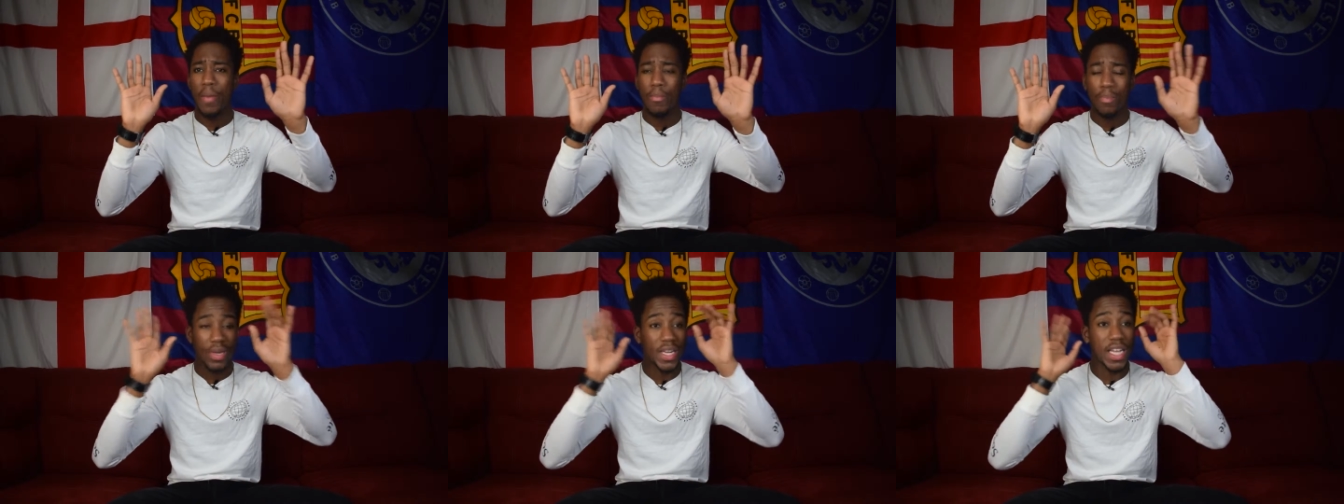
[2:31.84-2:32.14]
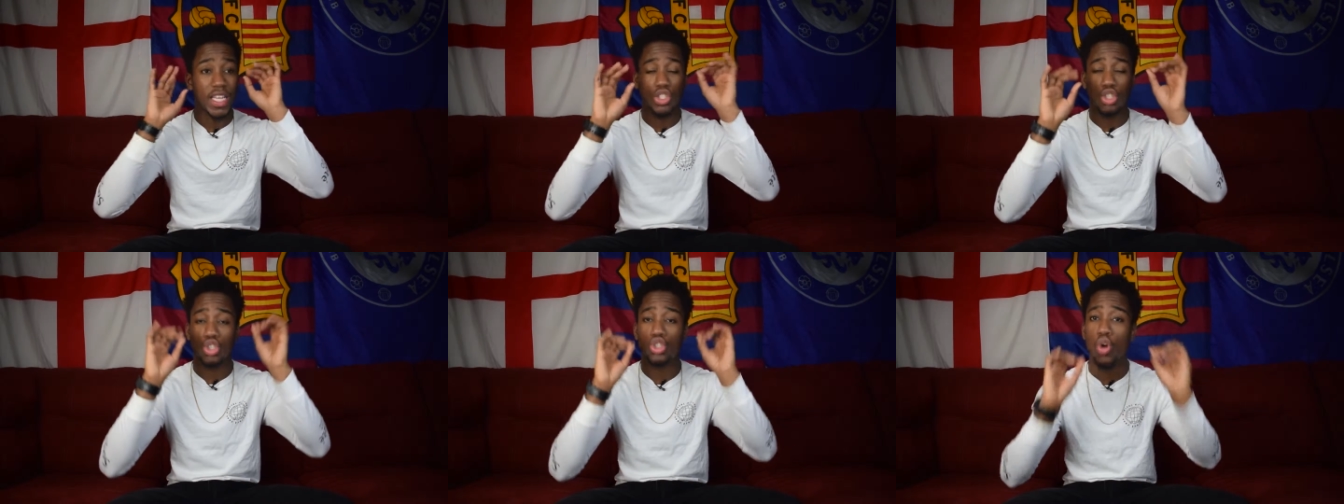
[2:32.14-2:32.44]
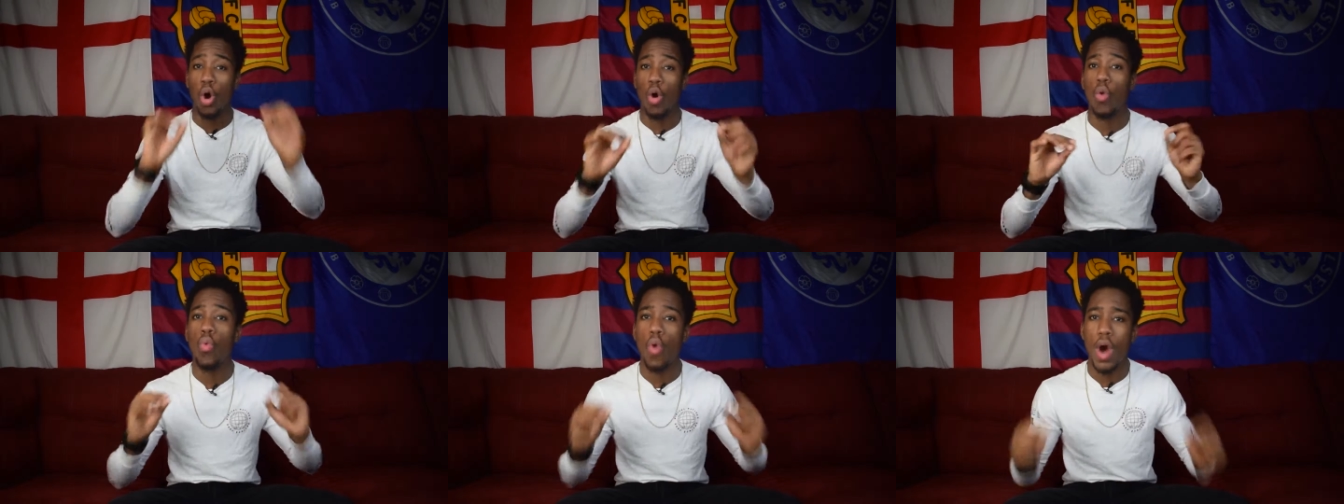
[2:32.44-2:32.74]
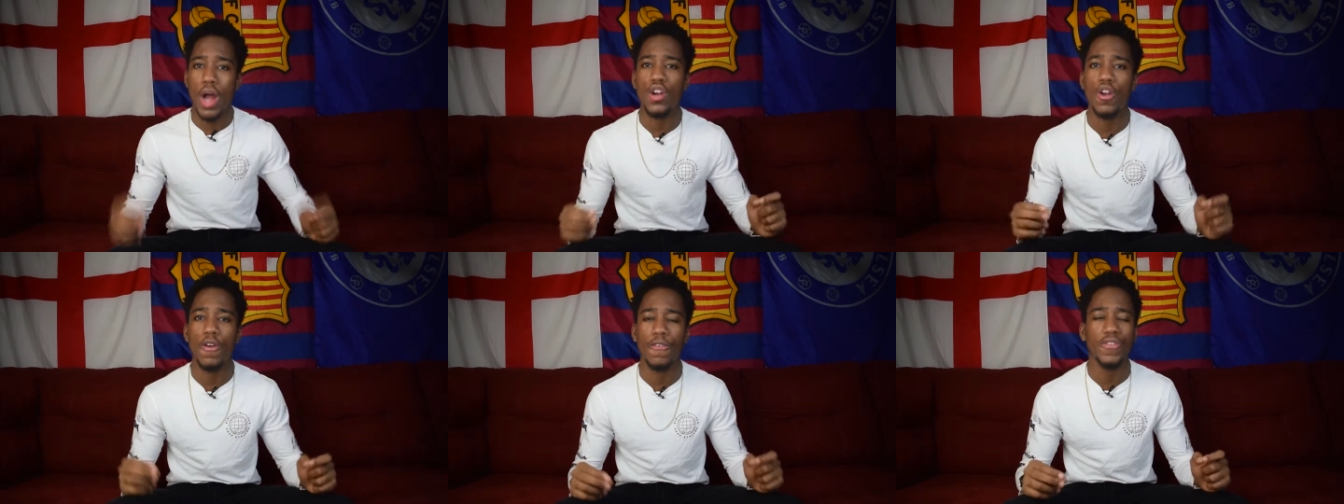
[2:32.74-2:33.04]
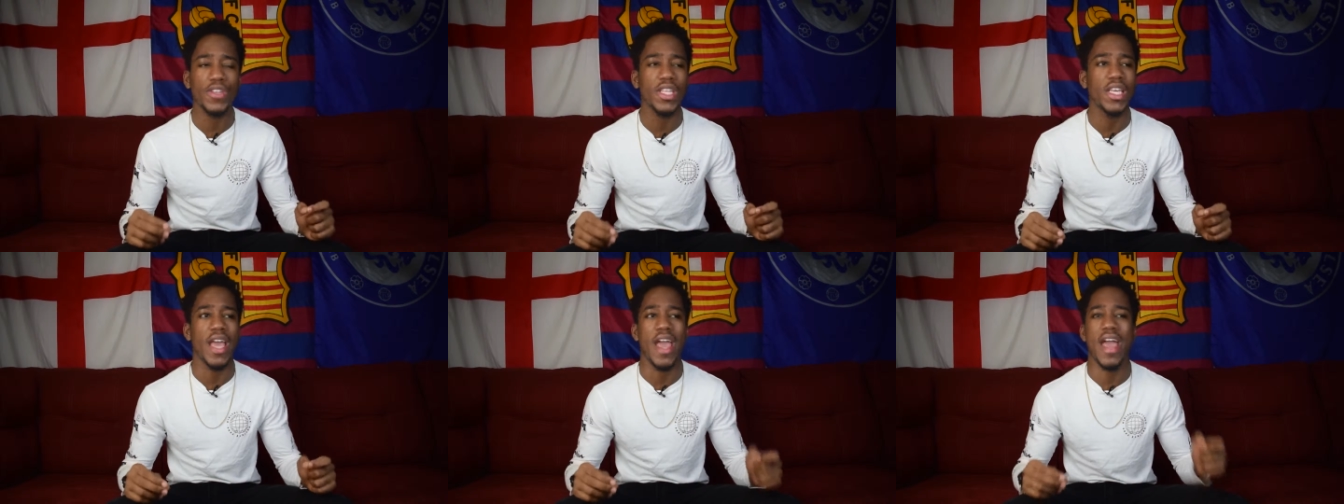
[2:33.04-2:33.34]
played so
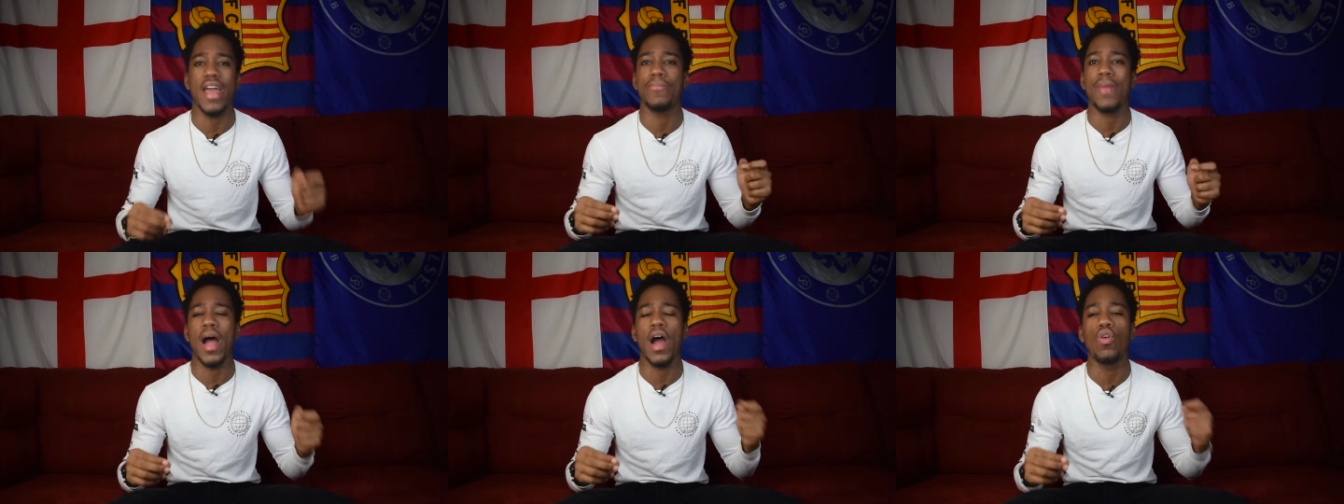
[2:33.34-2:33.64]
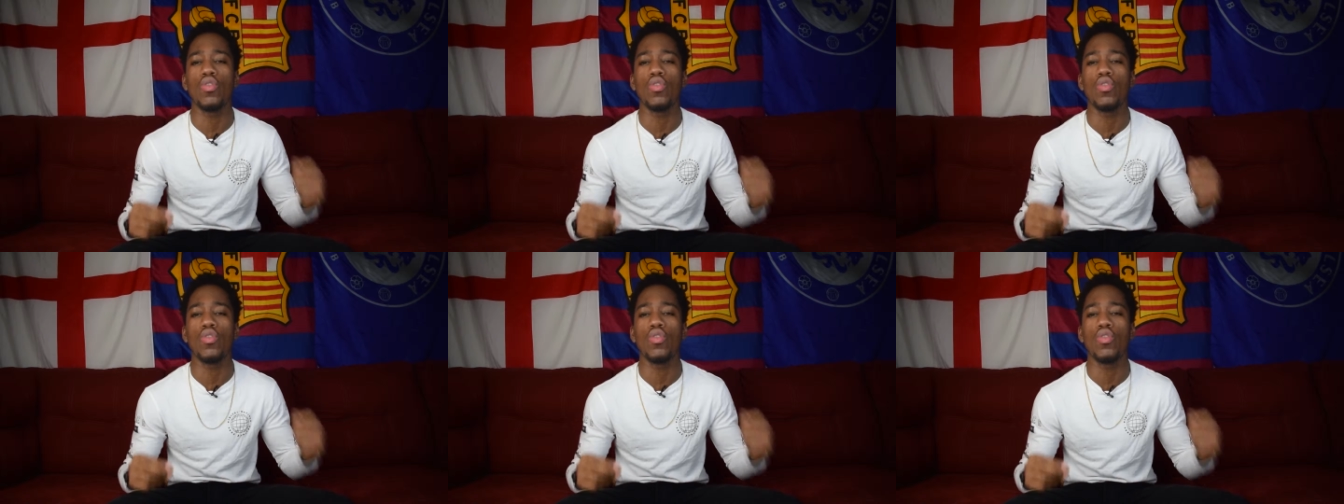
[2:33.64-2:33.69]
wonderfully, and my